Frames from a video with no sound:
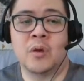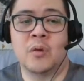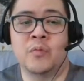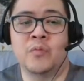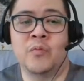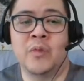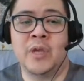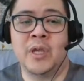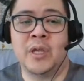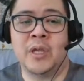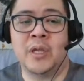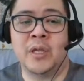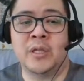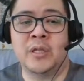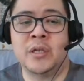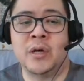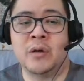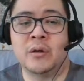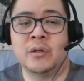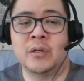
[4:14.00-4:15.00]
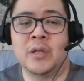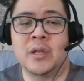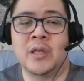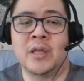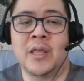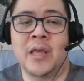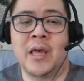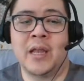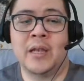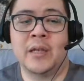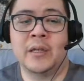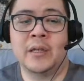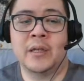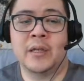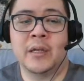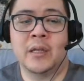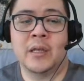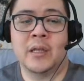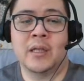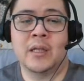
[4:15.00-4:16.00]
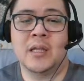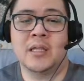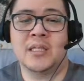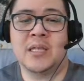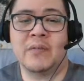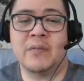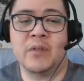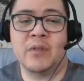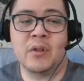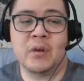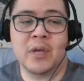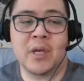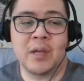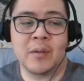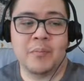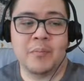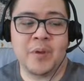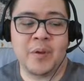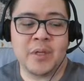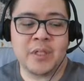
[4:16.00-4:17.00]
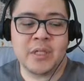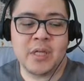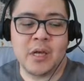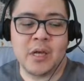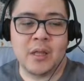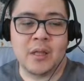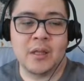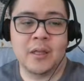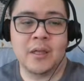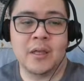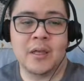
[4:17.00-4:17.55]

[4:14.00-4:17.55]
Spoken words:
we don't, then let's have a look at Michelle.